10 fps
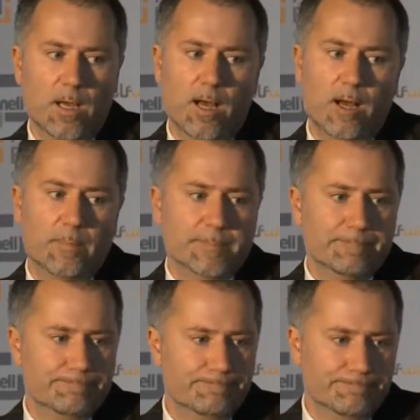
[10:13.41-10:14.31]

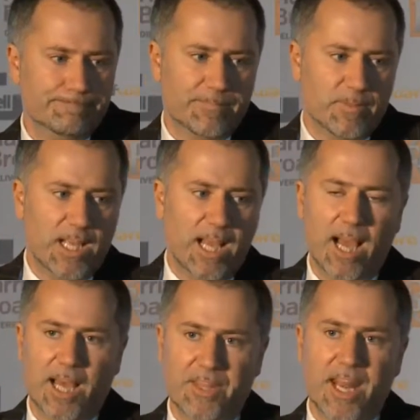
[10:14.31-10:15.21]

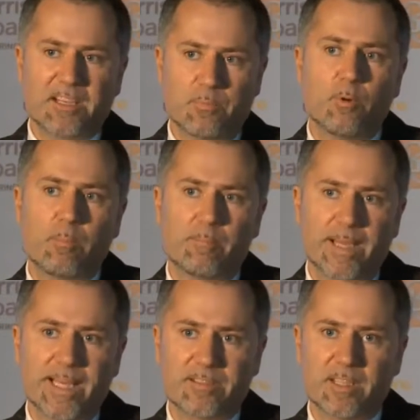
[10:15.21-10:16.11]
The next problem
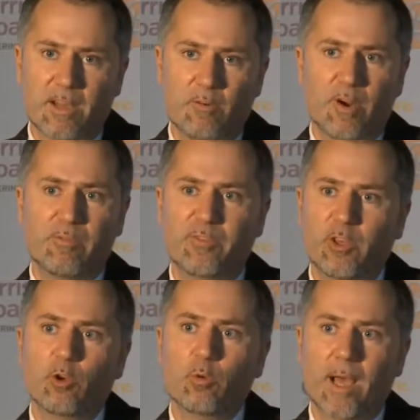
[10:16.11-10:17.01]
is that there are very
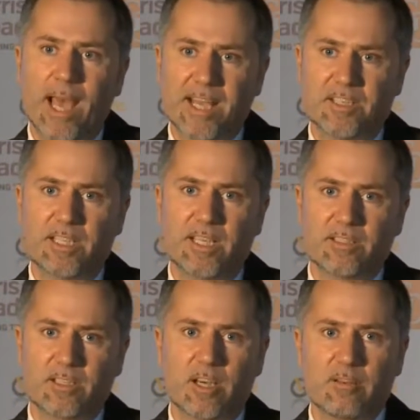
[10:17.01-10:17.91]
few entities
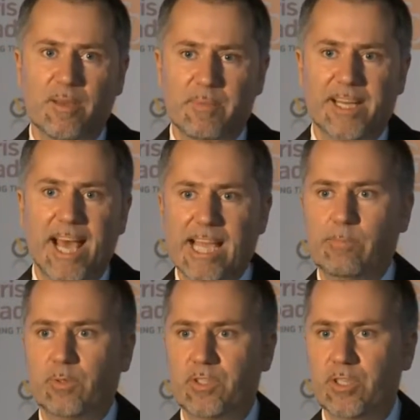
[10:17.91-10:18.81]
that have been
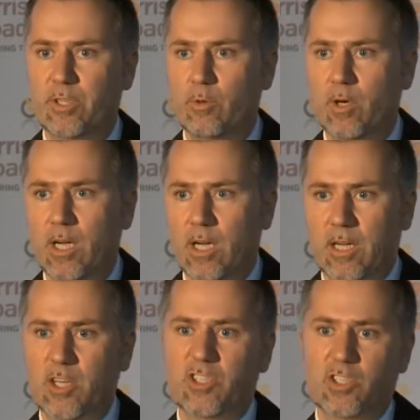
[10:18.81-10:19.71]
able to
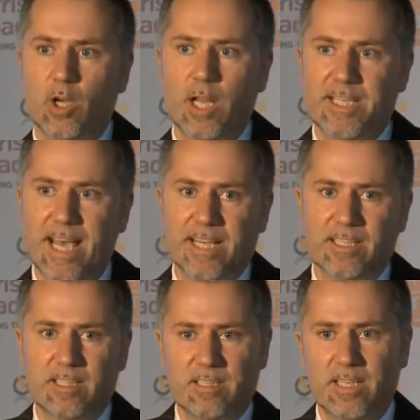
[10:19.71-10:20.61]

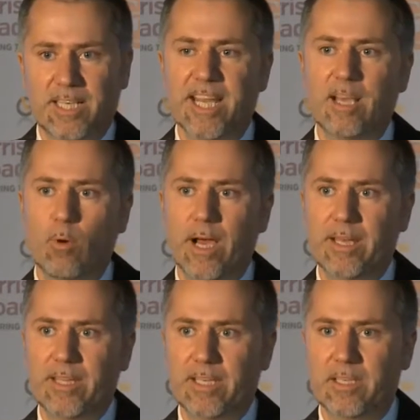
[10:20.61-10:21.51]
consolidate in any way
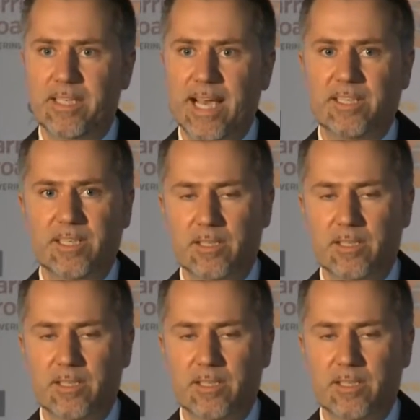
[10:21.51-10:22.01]
the data.